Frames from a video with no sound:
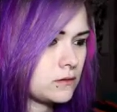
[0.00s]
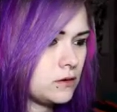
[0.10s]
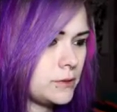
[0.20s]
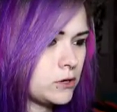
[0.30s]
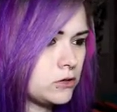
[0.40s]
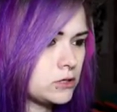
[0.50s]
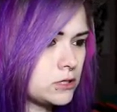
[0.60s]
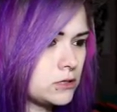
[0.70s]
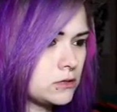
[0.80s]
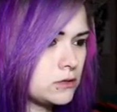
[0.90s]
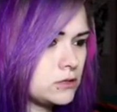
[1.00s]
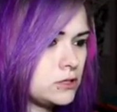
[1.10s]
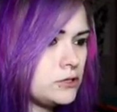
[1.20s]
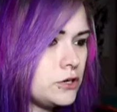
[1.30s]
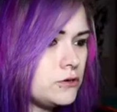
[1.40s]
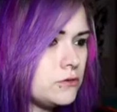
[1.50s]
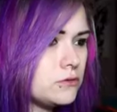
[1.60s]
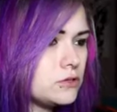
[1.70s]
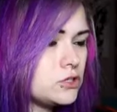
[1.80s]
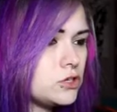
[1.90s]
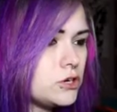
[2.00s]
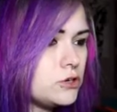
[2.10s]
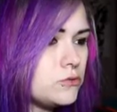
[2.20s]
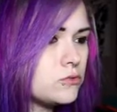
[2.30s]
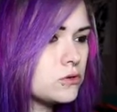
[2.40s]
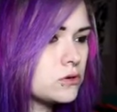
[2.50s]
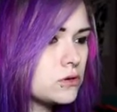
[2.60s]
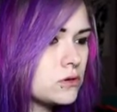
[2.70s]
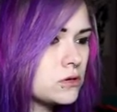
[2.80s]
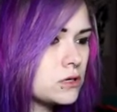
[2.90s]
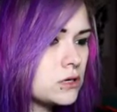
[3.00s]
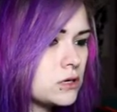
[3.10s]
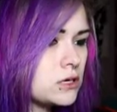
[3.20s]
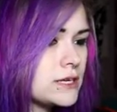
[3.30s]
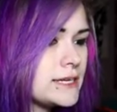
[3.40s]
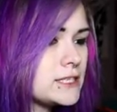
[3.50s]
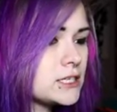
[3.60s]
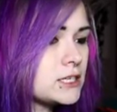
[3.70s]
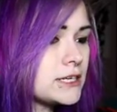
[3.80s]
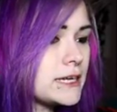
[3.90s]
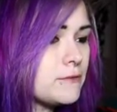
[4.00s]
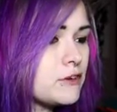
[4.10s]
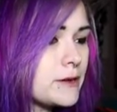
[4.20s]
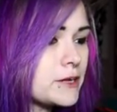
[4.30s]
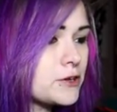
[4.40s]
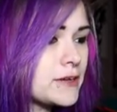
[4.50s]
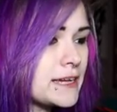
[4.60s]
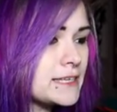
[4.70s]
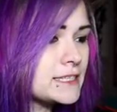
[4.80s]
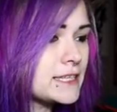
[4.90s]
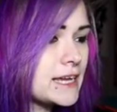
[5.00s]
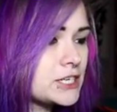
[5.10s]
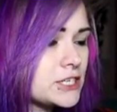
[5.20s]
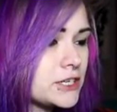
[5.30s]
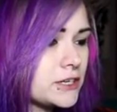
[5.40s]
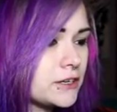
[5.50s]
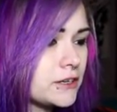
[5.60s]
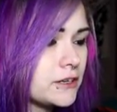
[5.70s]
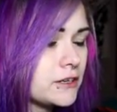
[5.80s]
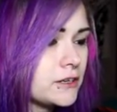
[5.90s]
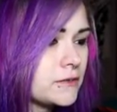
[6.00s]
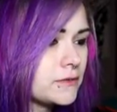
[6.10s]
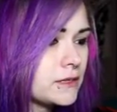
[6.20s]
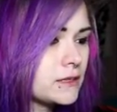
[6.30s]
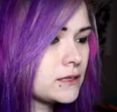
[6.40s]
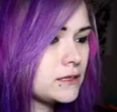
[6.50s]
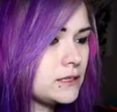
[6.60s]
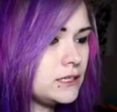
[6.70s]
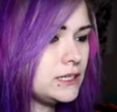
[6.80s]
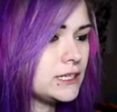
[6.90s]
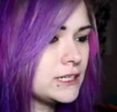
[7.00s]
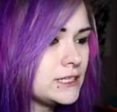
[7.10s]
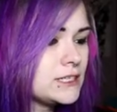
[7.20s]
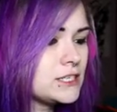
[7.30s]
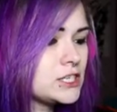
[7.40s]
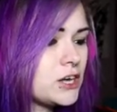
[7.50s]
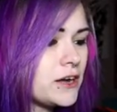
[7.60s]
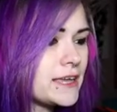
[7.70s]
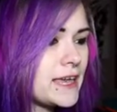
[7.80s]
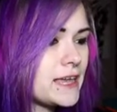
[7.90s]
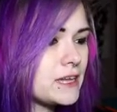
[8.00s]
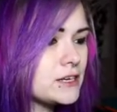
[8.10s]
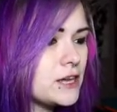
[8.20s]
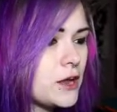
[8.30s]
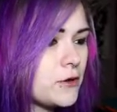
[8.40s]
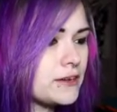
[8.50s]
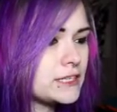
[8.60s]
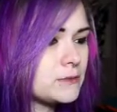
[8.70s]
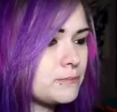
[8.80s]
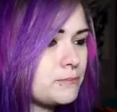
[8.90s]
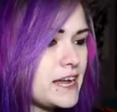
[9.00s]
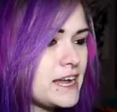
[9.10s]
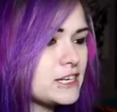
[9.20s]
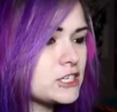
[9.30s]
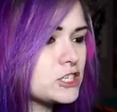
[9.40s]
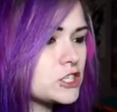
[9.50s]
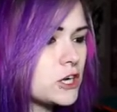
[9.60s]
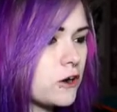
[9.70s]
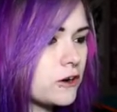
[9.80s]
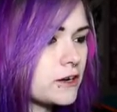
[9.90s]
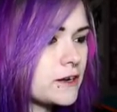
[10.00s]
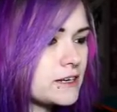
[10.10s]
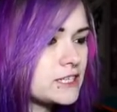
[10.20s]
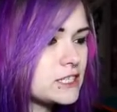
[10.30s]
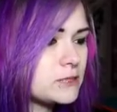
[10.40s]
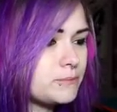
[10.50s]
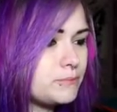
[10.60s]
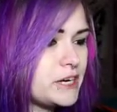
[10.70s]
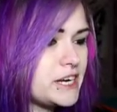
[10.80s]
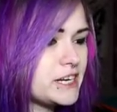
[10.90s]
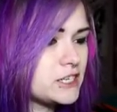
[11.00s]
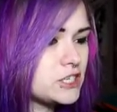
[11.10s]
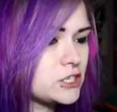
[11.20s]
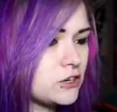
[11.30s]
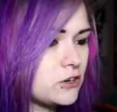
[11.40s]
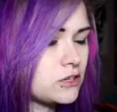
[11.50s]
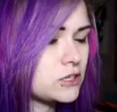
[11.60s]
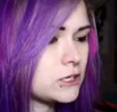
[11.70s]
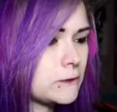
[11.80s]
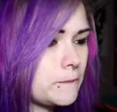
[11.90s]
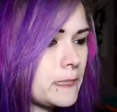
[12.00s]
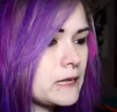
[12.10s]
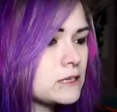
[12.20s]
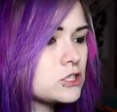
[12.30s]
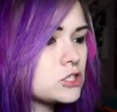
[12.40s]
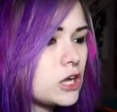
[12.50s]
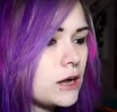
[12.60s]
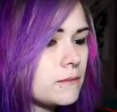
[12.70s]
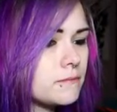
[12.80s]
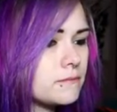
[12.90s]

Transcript: Oh my god. No, don't! Don't you! He's gonna get rid of my cooking station! Ugh. Sharky! No! That's a bad shark! That's a bad shark! Stop!